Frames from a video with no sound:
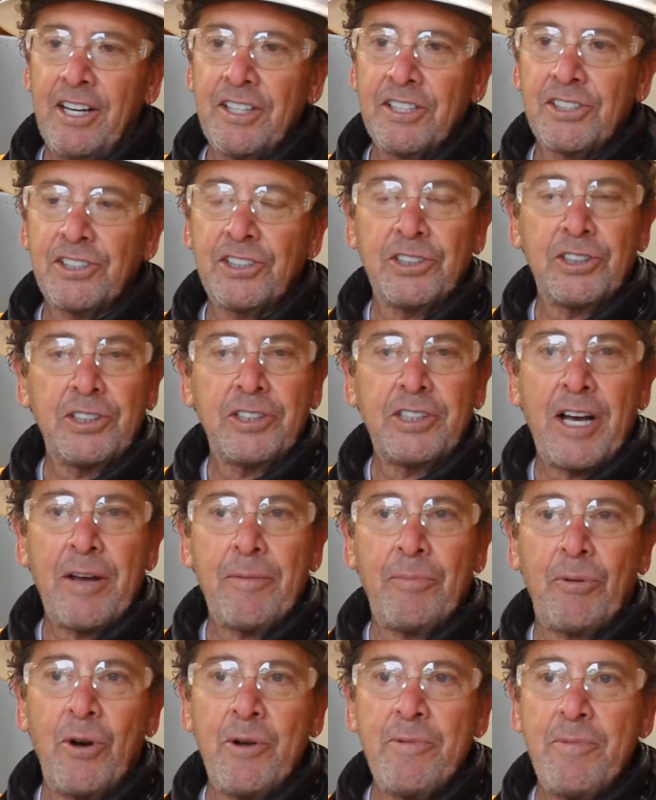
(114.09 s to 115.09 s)
this is a
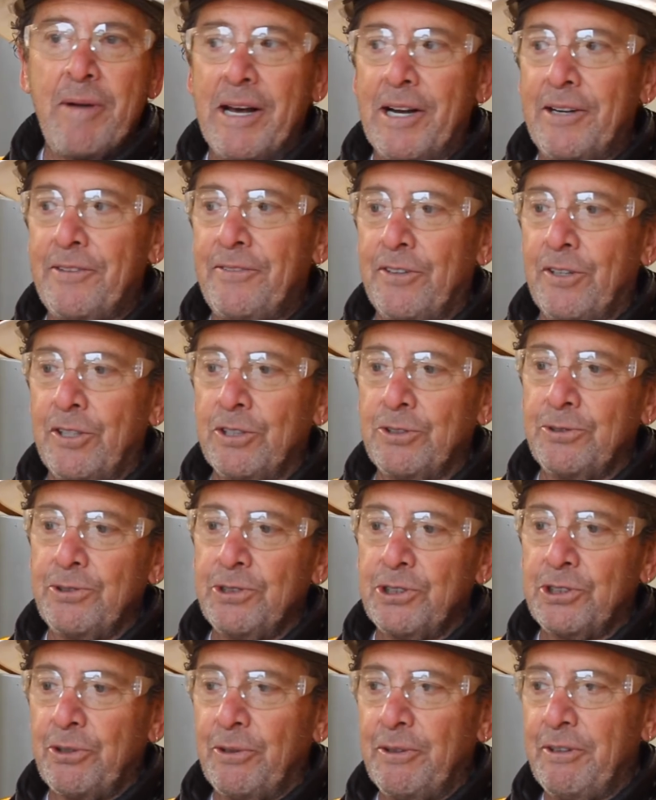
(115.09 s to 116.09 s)
10-point manifold,
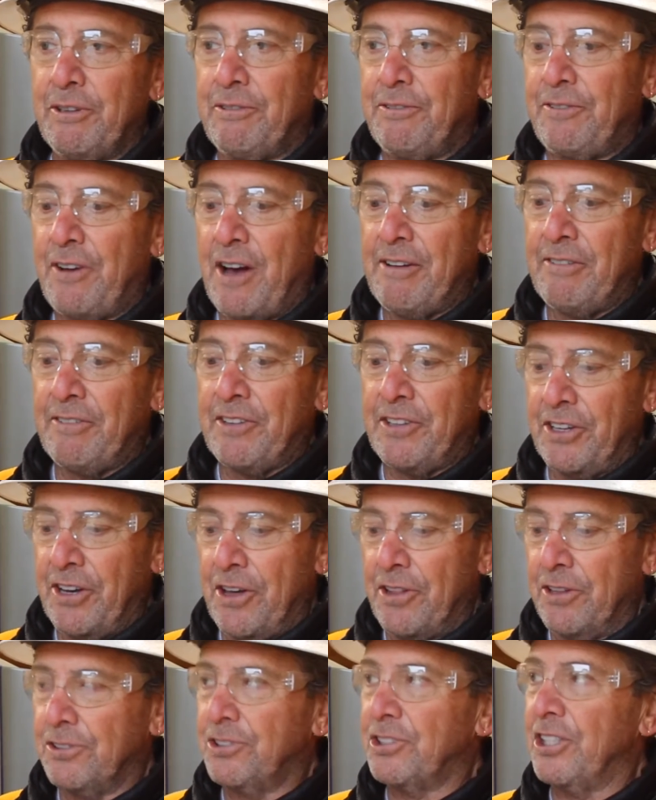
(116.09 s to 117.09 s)
so we have 5 on the
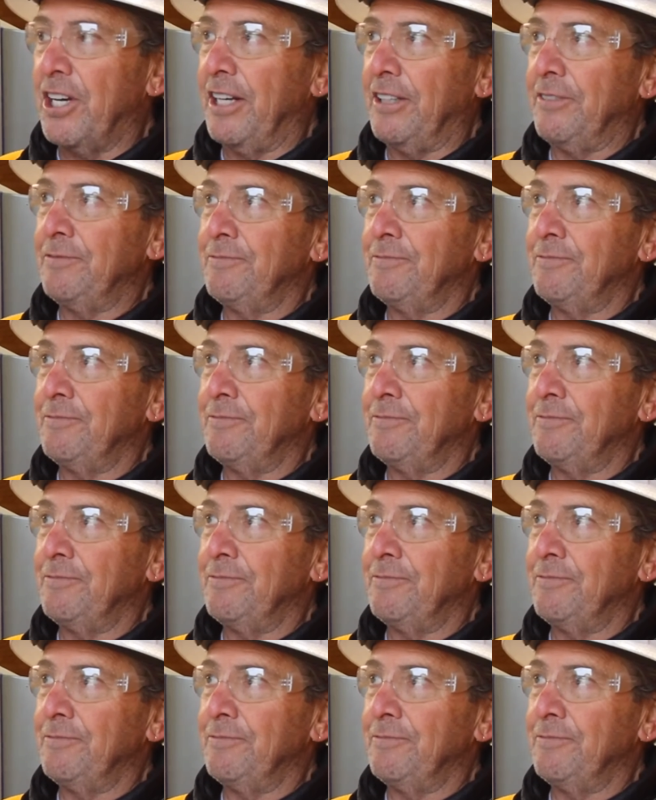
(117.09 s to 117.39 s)
other side.